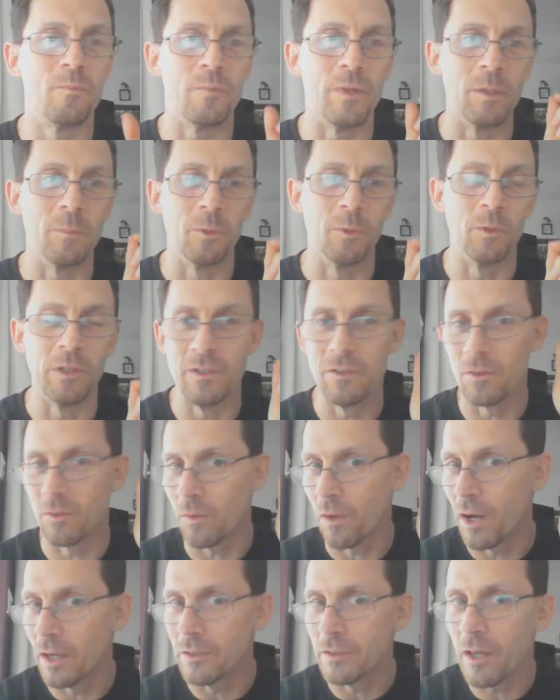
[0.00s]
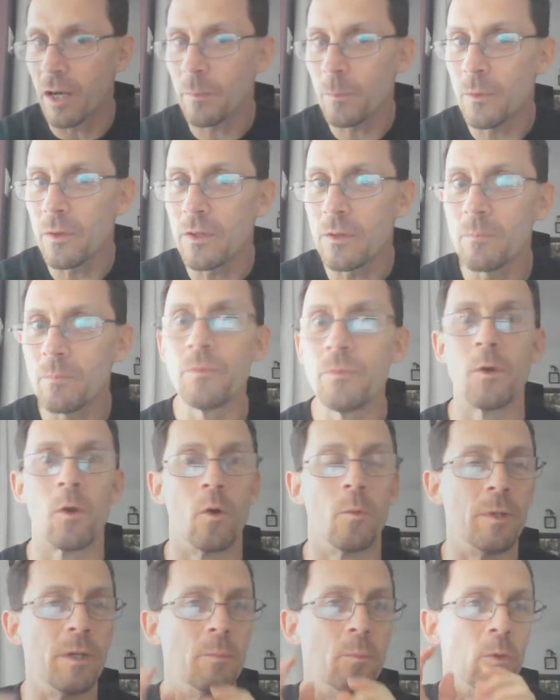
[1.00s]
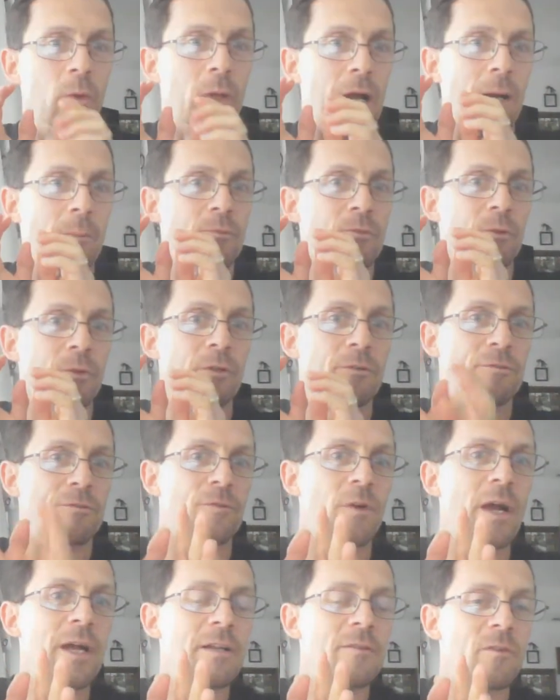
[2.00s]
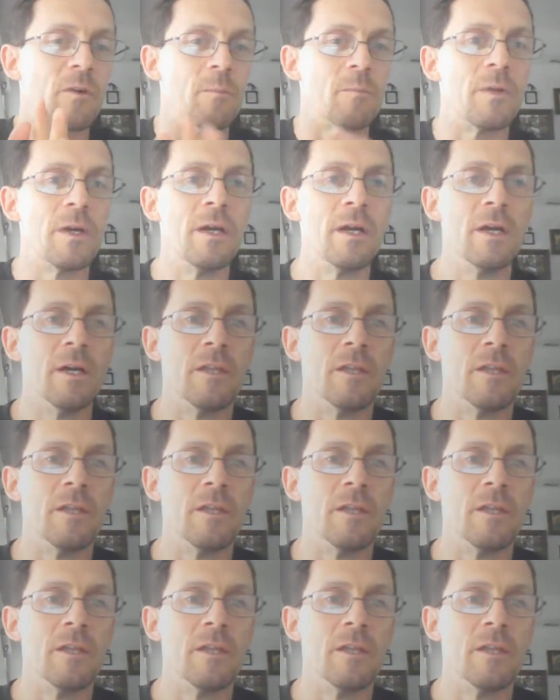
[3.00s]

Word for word: People either lined up with him or people absolutely afraid of him.